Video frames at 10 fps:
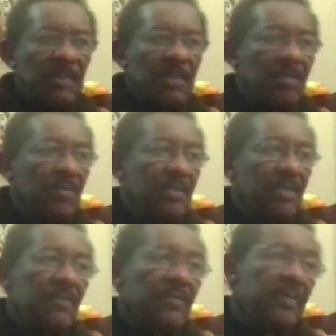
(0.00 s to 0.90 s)
We didn't know what
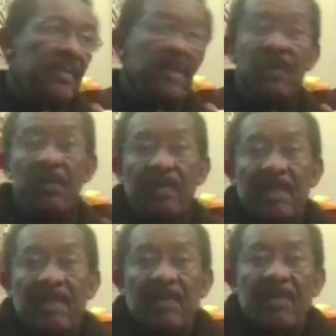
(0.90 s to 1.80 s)
Santa Cola meant, but with
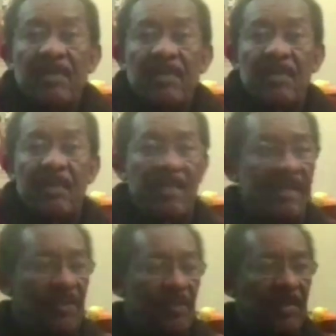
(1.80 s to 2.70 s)
Santa Cola, we just went
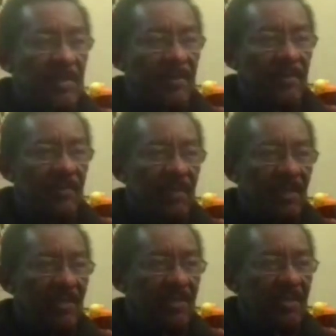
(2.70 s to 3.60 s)
there, spent
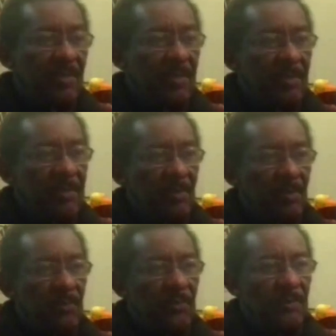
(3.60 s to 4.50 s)
vacation there with them, and
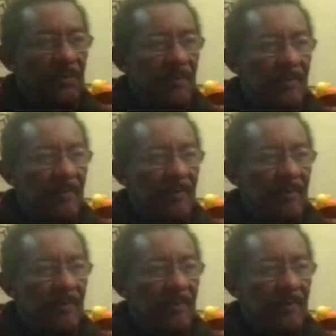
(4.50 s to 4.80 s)
so forth.